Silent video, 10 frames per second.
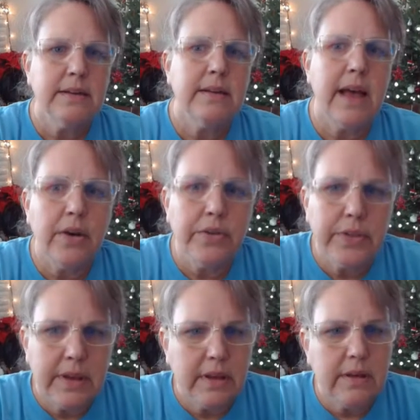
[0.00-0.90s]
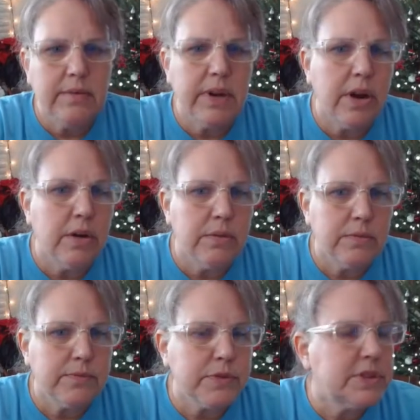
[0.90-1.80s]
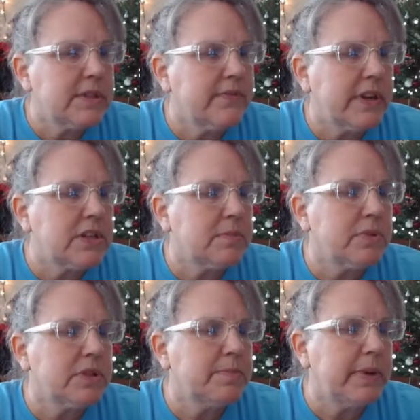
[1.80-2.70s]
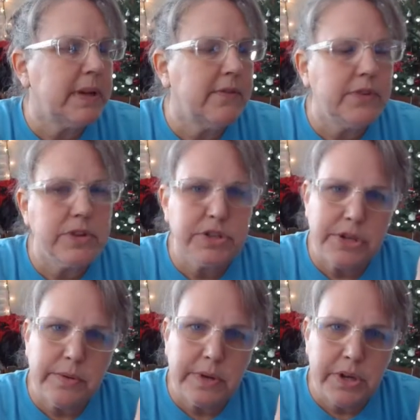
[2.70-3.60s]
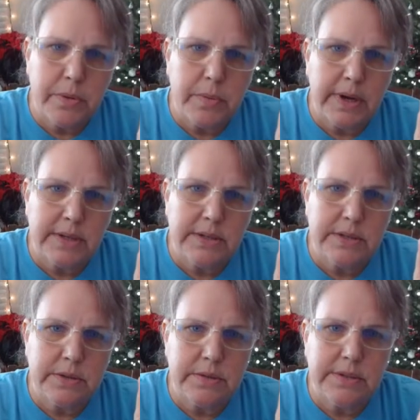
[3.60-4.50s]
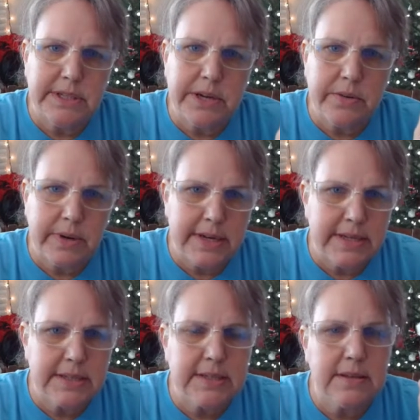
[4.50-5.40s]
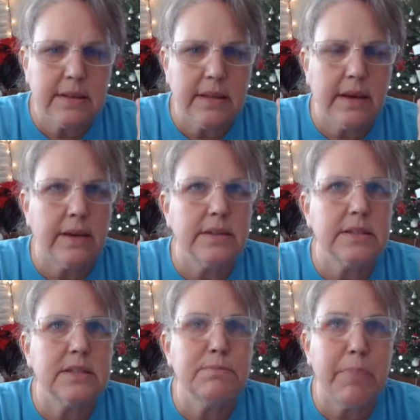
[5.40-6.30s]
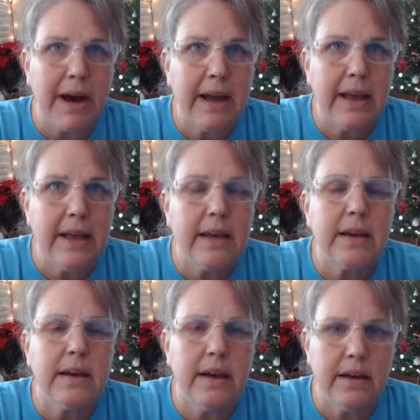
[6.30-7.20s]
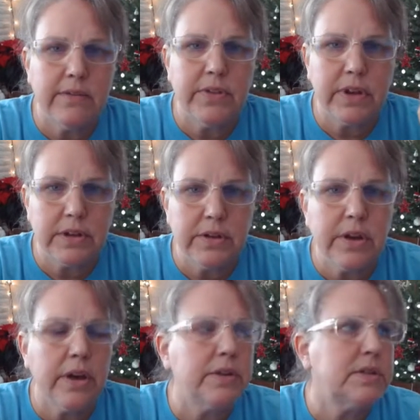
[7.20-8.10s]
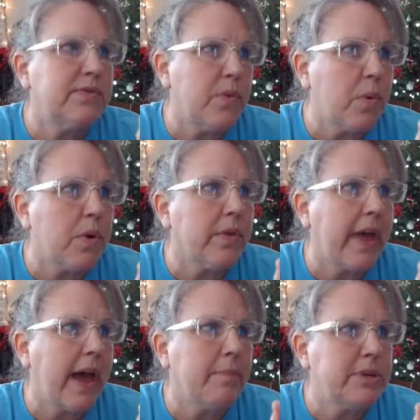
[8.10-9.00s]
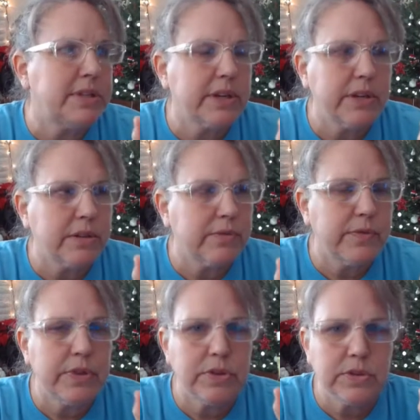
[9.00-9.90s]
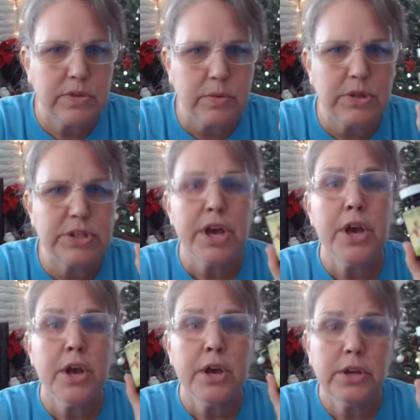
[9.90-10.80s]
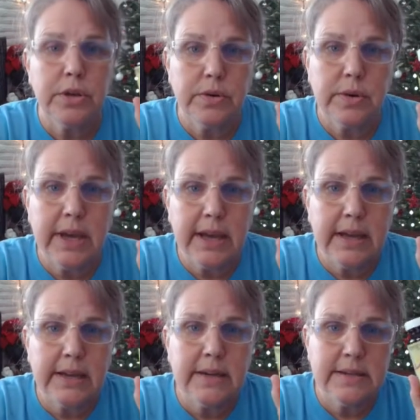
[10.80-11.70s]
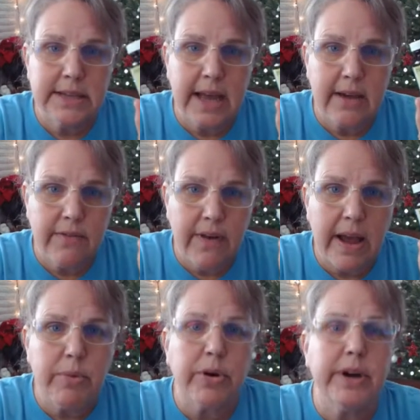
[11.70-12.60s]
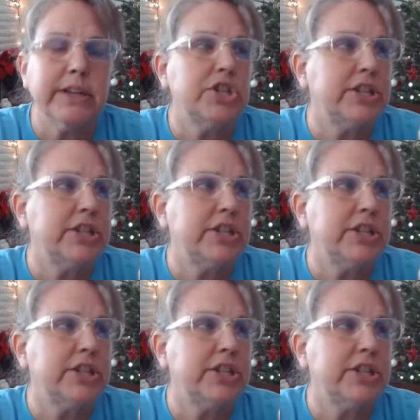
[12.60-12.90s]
healthy, you know, fruits and vegetables, but if you do and you want to decrease the spike of the glucose for that particular food source, you can take fiber. And